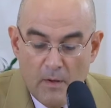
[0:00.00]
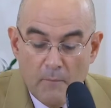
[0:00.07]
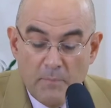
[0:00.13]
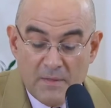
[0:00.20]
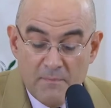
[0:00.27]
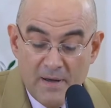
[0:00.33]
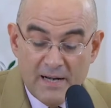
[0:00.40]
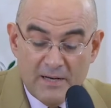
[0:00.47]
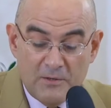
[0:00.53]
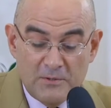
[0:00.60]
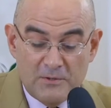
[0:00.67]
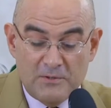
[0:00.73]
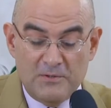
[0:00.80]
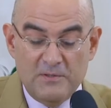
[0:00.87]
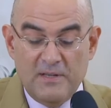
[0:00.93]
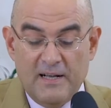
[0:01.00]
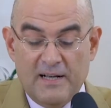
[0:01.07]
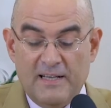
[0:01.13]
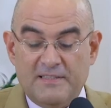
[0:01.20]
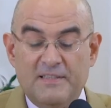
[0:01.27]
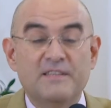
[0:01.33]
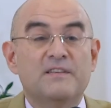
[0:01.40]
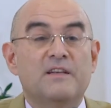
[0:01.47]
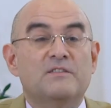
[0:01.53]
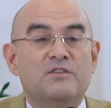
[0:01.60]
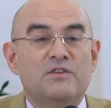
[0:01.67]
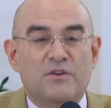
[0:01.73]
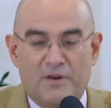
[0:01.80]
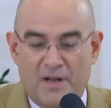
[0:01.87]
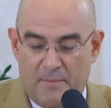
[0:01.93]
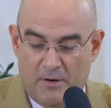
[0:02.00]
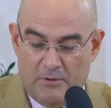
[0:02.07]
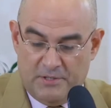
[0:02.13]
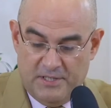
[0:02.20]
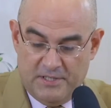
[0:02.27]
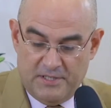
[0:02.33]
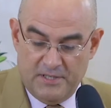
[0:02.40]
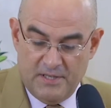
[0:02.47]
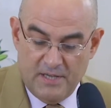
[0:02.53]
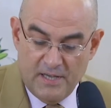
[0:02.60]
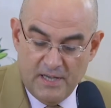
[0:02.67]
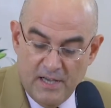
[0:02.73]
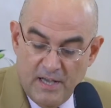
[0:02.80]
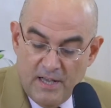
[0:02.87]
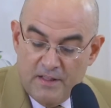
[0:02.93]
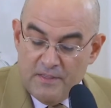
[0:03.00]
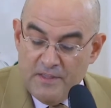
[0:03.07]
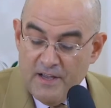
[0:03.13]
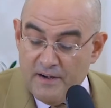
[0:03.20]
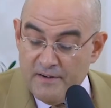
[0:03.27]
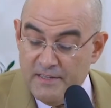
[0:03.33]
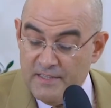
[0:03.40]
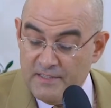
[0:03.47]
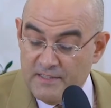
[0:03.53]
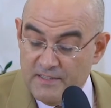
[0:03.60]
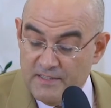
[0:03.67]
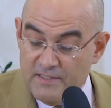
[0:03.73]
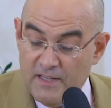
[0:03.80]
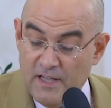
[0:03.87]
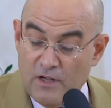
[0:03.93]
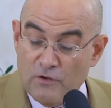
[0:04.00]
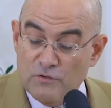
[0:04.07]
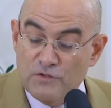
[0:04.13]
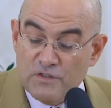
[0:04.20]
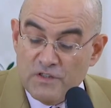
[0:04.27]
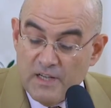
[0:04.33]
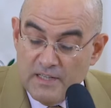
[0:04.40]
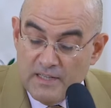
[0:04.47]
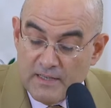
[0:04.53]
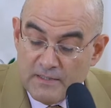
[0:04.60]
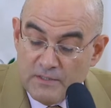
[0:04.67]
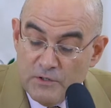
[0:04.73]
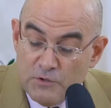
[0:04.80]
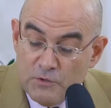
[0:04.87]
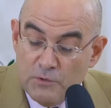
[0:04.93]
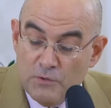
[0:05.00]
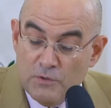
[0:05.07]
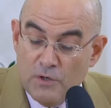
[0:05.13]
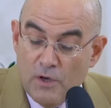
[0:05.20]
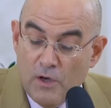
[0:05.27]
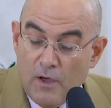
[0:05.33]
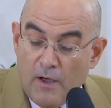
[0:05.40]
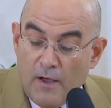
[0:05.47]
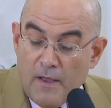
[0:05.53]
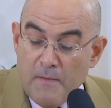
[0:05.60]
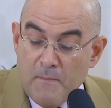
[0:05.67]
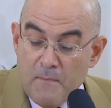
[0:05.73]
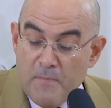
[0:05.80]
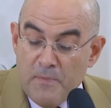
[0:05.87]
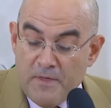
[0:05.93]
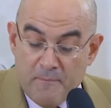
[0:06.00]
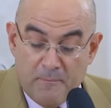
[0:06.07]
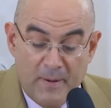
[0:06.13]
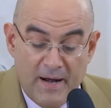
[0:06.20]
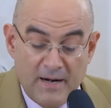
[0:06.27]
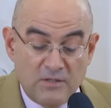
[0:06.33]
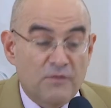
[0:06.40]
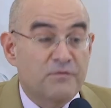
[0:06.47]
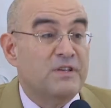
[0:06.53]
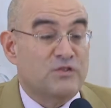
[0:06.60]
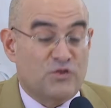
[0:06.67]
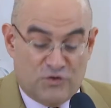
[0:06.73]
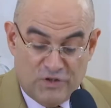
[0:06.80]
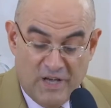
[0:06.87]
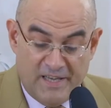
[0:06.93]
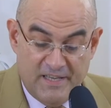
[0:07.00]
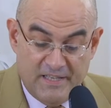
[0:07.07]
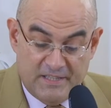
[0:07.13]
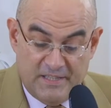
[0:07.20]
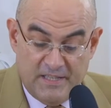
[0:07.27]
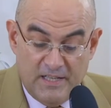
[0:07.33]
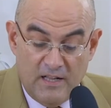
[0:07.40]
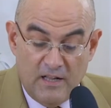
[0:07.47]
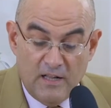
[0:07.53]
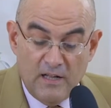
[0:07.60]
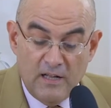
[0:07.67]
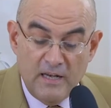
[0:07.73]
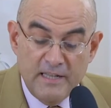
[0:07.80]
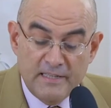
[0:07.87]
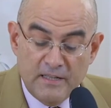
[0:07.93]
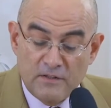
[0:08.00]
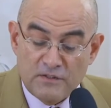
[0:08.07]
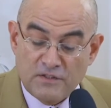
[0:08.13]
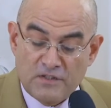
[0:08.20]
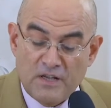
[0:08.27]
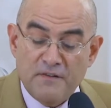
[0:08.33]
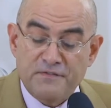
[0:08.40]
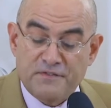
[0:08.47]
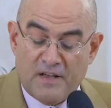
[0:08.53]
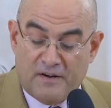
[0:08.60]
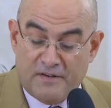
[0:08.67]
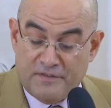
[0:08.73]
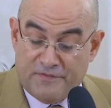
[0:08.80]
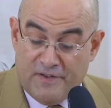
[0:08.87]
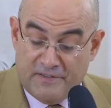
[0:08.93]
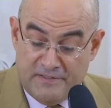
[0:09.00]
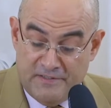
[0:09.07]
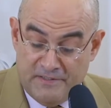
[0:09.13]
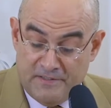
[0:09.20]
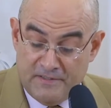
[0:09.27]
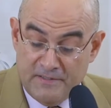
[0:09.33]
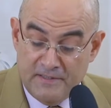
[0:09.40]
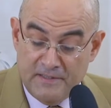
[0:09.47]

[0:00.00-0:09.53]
But Marcos has his theory about it. There is a conceit attitude in the part of the society, little self-sacrificing.